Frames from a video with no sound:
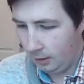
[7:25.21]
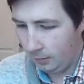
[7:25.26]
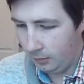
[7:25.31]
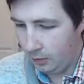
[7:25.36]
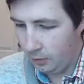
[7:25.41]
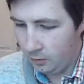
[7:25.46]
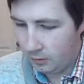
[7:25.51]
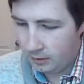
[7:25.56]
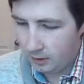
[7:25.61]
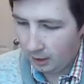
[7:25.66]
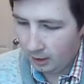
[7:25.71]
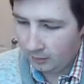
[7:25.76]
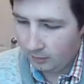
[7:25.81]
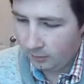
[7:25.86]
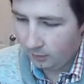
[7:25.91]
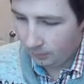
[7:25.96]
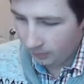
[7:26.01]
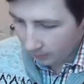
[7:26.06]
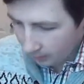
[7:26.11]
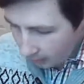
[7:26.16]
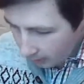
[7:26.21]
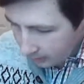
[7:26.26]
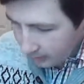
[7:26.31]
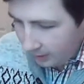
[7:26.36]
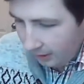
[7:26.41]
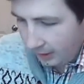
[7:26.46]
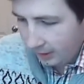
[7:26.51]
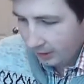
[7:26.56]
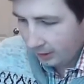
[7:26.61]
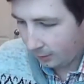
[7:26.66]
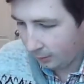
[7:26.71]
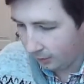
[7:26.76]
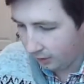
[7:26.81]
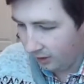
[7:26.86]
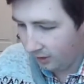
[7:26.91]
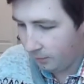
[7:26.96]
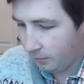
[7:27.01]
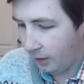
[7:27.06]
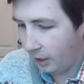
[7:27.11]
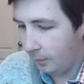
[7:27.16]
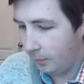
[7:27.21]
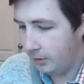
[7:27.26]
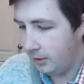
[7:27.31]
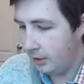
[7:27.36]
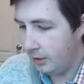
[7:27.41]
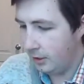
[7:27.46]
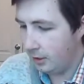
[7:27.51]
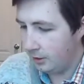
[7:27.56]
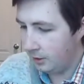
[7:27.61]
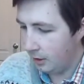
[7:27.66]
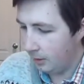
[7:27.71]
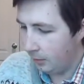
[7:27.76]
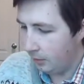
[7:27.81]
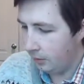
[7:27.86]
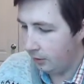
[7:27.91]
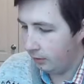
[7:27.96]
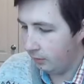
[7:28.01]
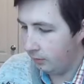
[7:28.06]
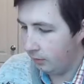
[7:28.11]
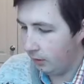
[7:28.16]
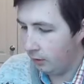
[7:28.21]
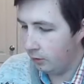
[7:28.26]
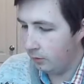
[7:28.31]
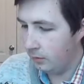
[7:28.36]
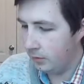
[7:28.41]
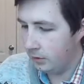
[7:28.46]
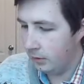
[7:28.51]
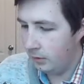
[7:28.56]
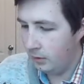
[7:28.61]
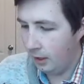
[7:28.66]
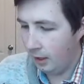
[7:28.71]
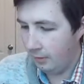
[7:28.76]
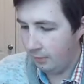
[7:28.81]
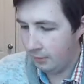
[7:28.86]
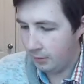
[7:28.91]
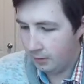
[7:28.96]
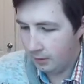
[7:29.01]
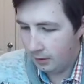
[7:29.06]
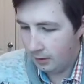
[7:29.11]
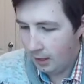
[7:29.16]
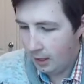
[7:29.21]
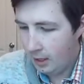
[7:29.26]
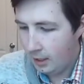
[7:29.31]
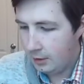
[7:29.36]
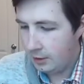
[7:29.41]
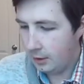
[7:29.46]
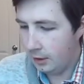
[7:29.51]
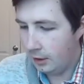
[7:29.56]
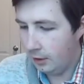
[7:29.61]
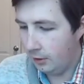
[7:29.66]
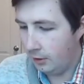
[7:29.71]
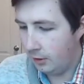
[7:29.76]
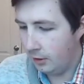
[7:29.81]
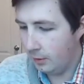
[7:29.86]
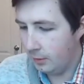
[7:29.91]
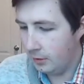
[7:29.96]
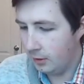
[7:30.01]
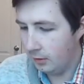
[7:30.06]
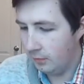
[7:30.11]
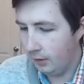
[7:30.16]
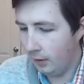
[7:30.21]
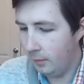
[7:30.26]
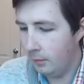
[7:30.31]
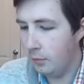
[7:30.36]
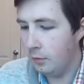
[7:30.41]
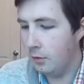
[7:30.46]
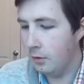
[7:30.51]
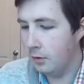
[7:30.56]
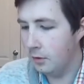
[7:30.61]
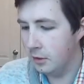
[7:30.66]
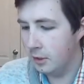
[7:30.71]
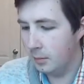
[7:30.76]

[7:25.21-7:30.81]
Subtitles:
Luke said, "From the context, I believe Palpatine assembled this volume soon after declaring himself Emperor,